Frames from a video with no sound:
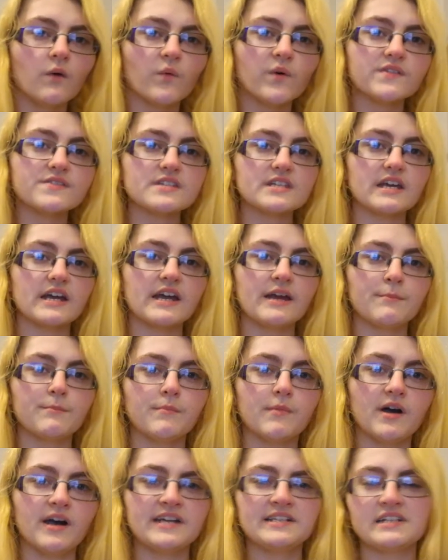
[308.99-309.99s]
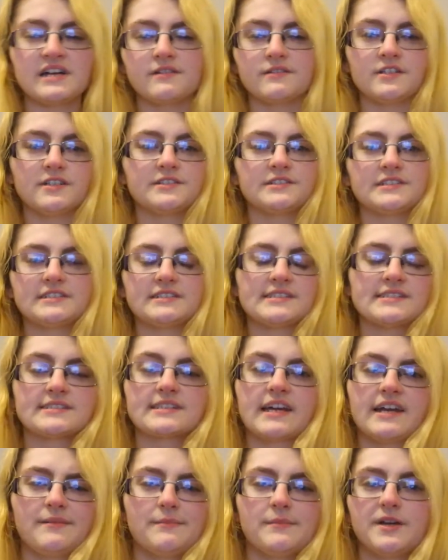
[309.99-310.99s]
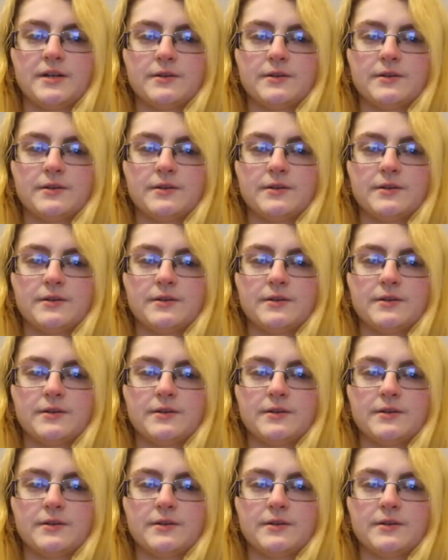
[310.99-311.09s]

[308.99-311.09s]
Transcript: One time, I downloaded this game.